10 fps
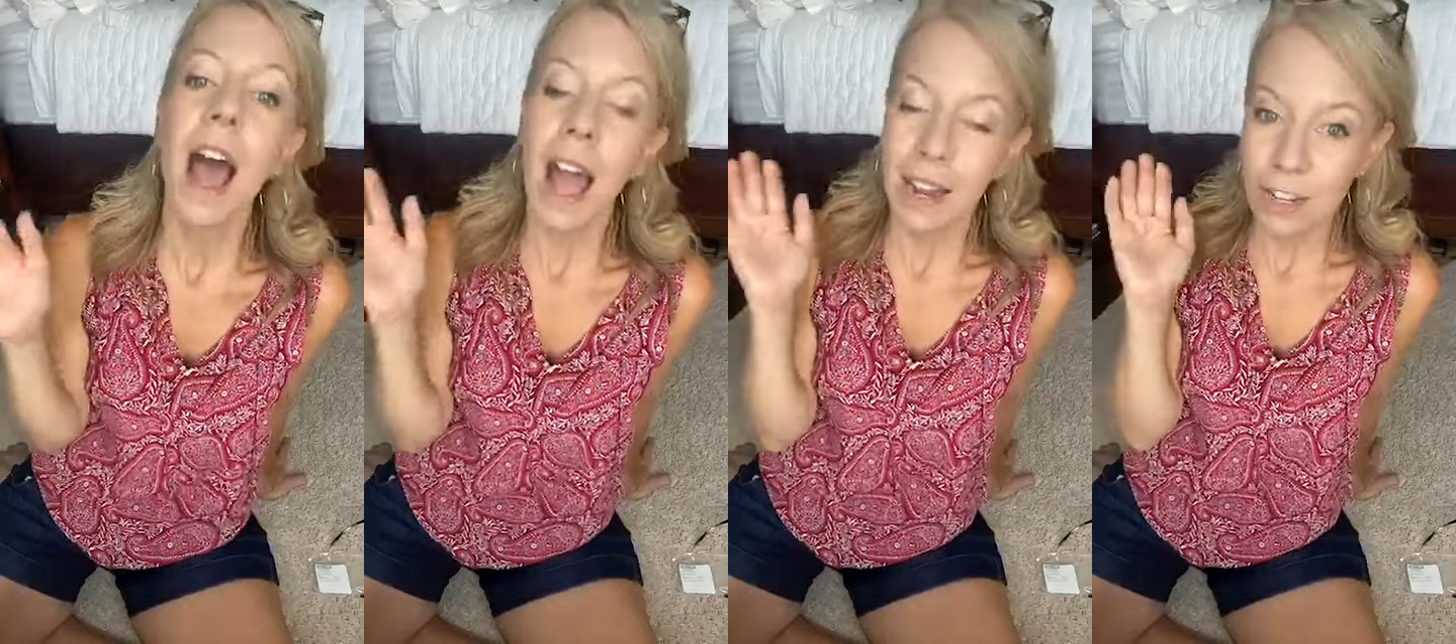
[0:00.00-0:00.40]

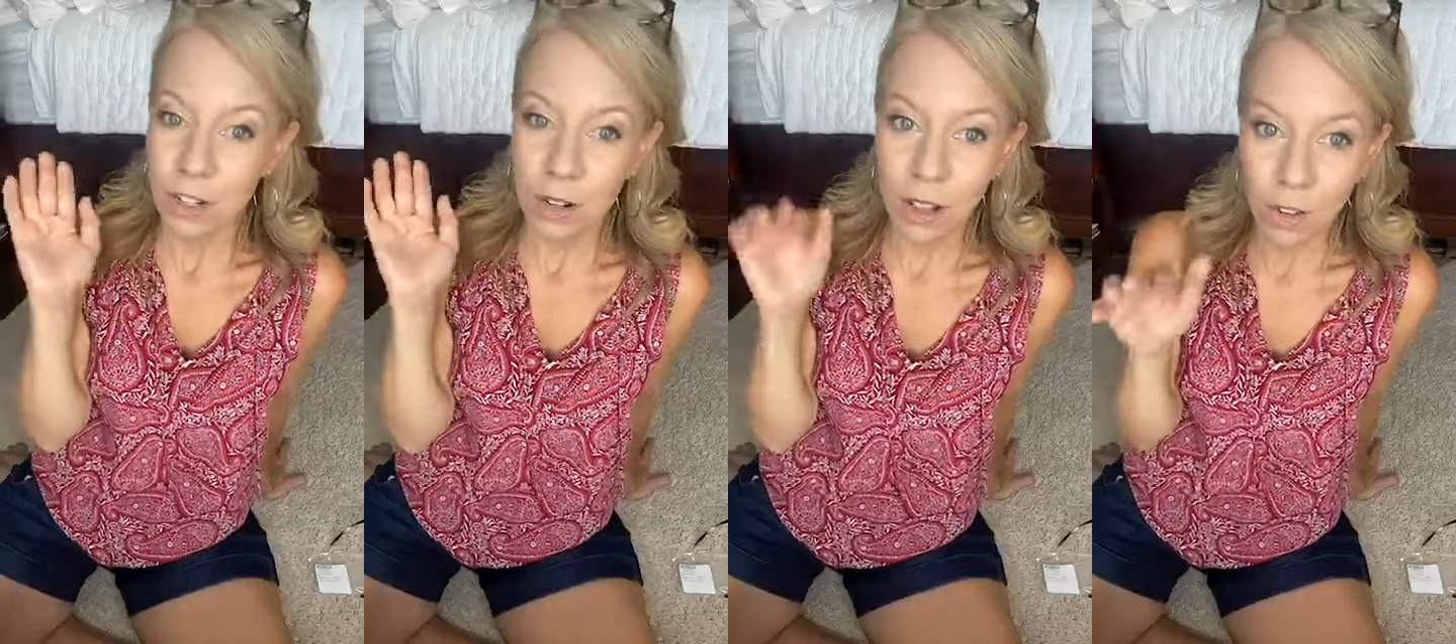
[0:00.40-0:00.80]
I need
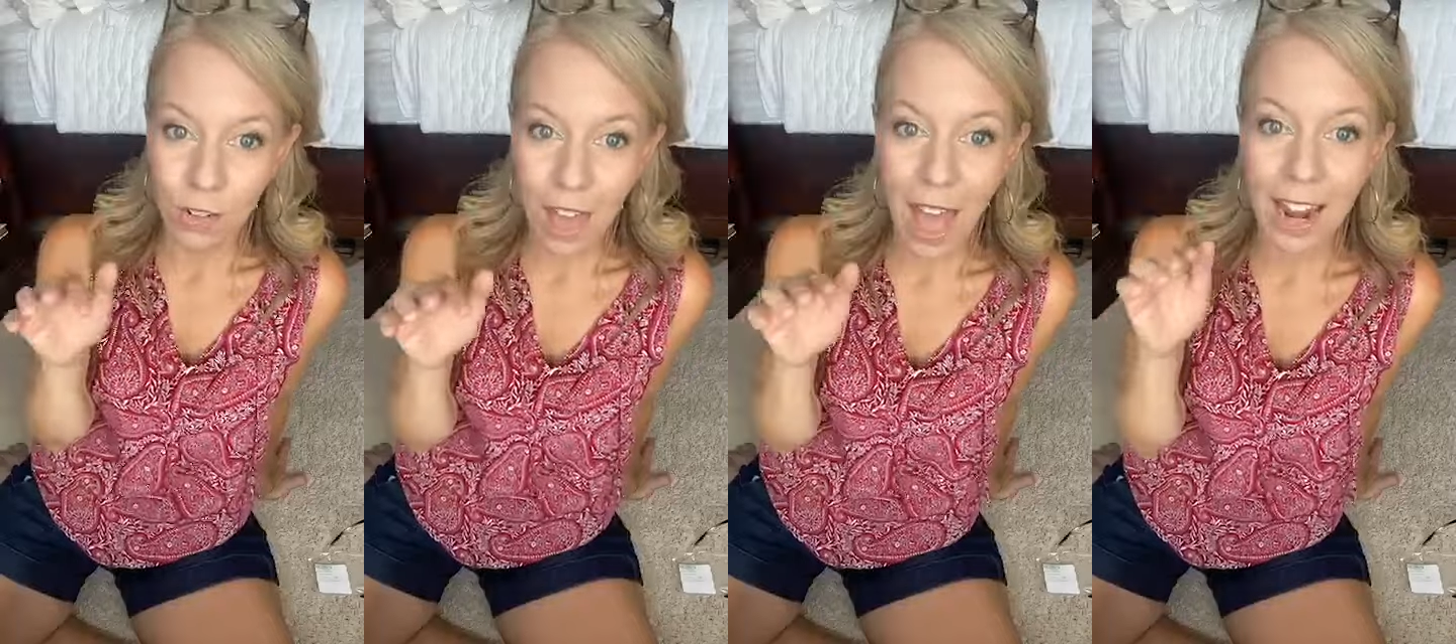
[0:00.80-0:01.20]
you to look
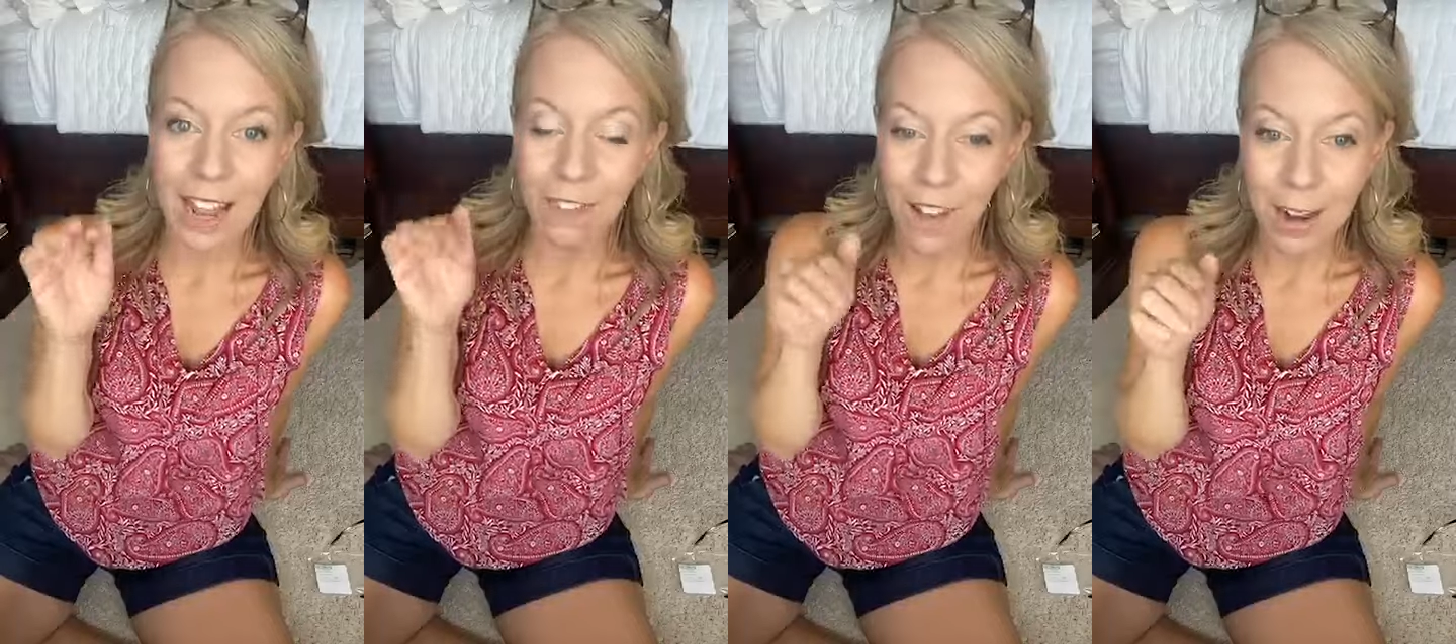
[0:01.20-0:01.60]
for that
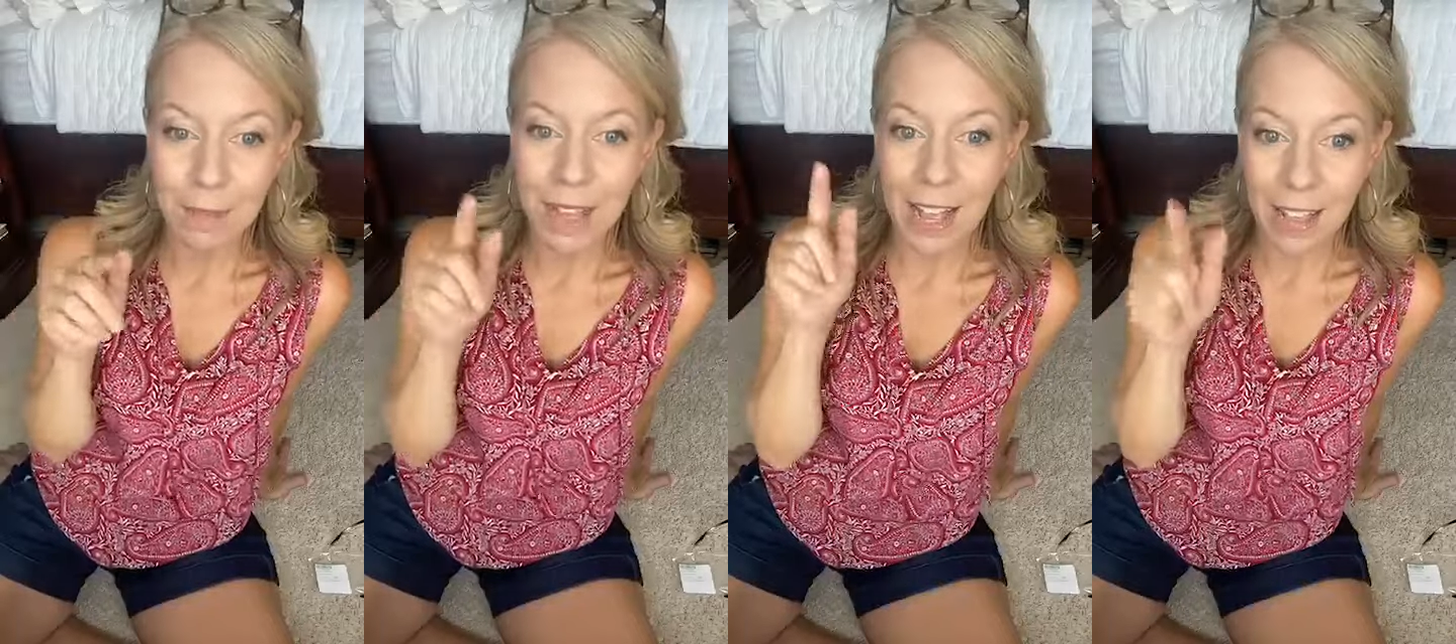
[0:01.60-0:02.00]
and find
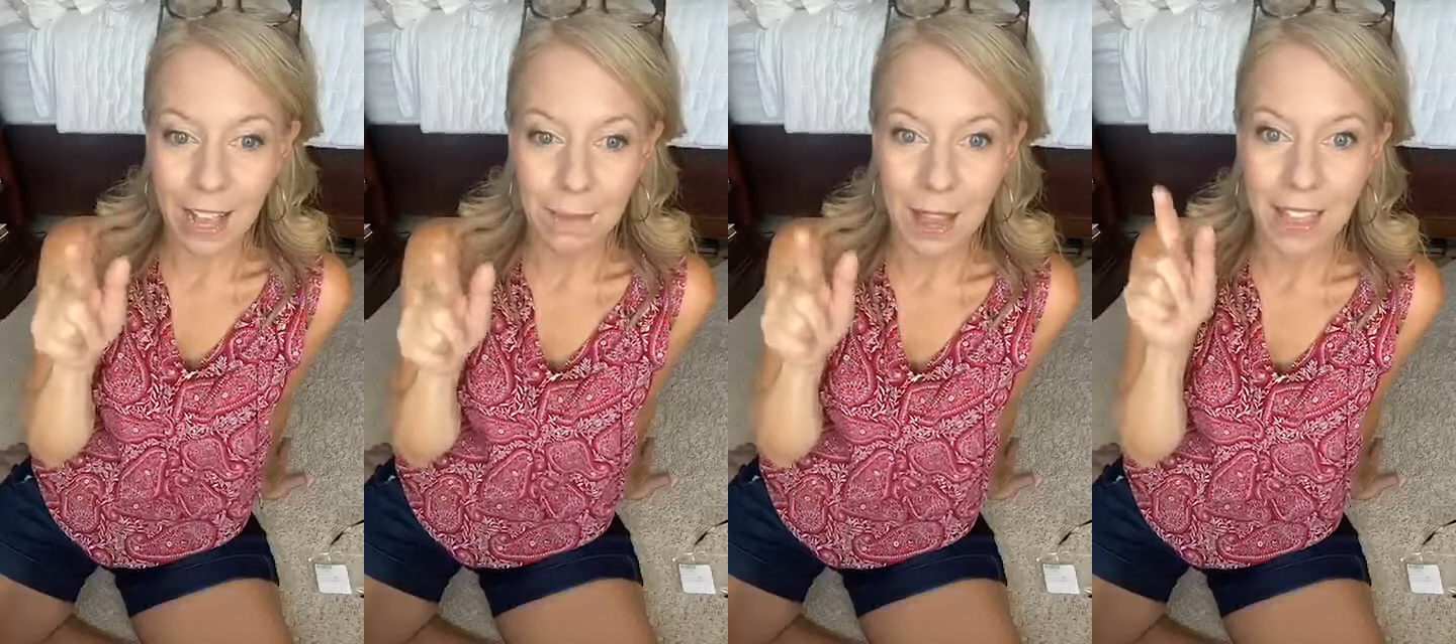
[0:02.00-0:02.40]
me and like me.